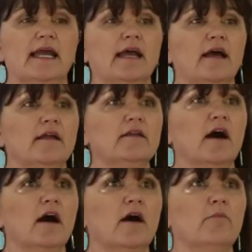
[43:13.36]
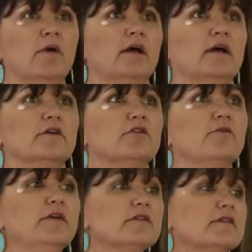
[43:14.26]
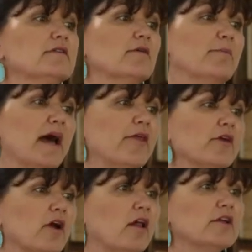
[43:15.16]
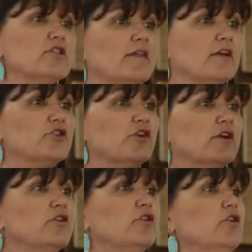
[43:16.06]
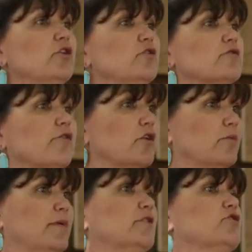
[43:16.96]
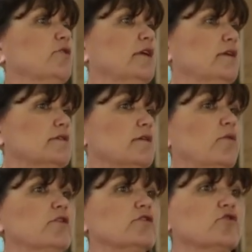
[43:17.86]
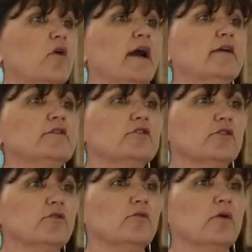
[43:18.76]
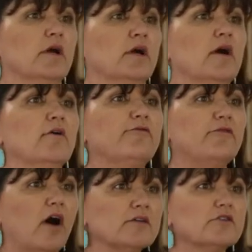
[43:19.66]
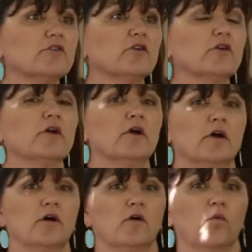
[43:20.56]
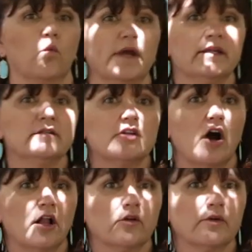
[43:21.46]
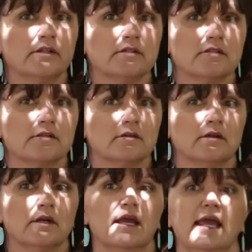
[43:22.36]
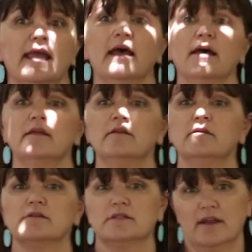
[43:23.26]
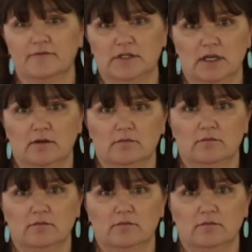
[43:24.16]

And um, so this is a methodology that you can use for your big trees when you're trying to foster wind tolerance and safety